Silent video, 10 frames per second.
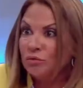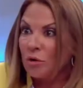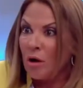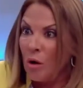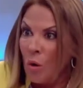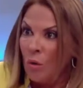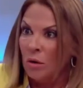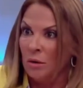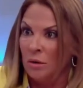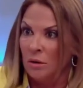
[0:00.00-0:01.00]
grow.
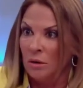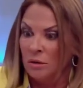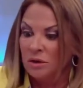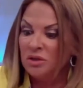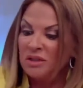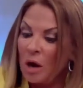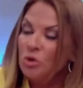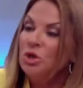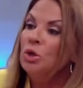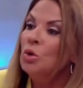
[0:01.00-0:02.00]
This is how
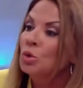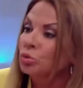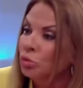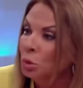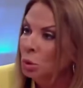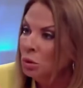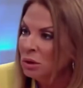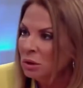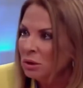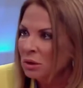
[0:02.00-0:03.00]
you grew.
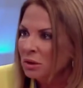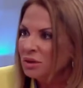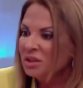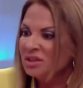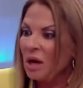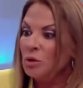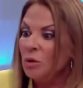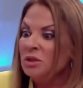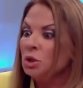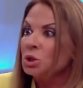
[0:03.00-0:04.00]
This is how
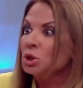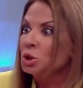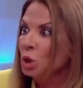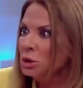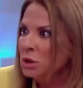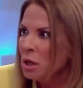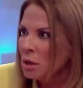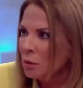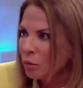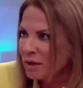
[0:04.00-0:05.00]
you understood
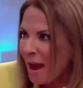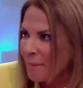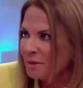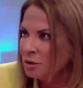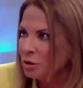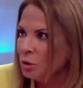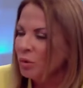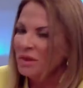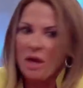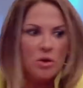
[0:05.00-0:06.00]
what happened to you,
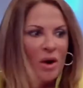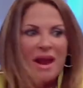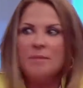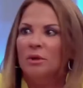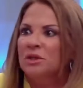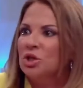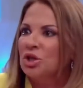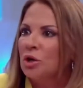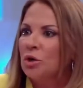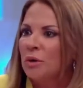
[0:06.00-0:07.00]
and now you're able to share